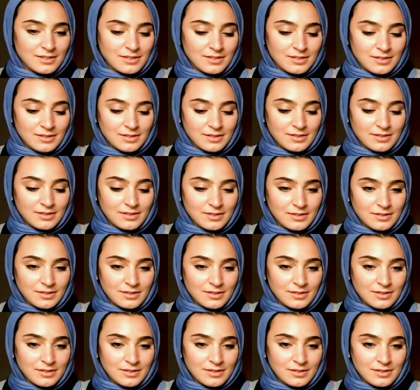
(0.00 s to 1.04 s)

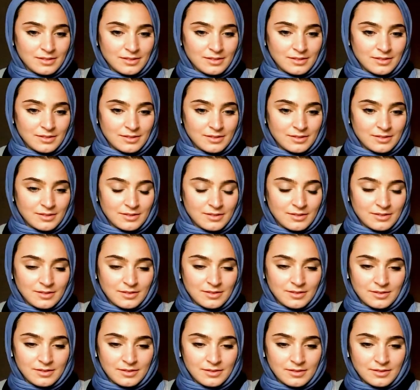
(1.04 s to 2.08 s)

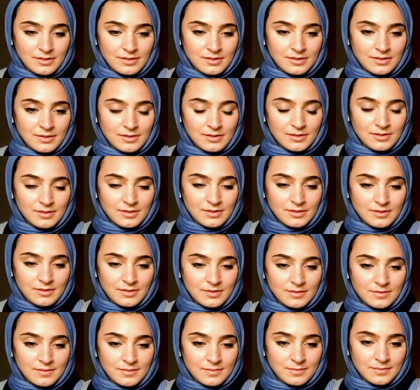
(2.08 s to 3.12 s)

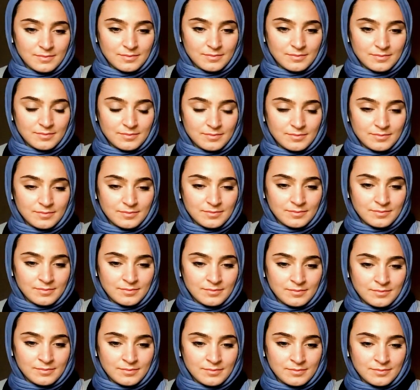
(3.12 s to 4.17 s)

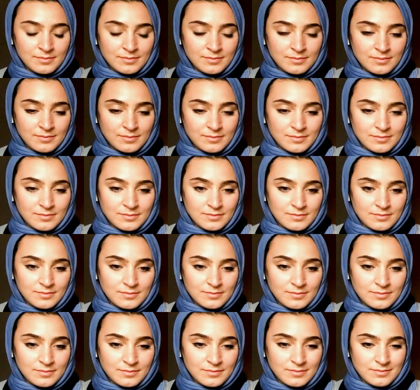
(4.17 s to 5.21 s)

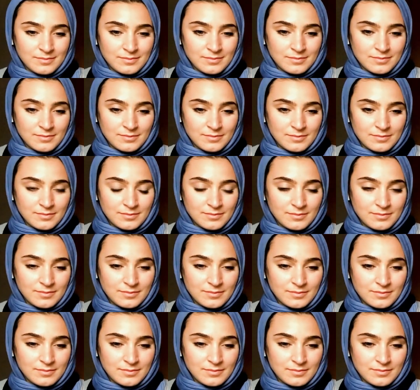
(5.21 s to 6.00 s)
(not speaking)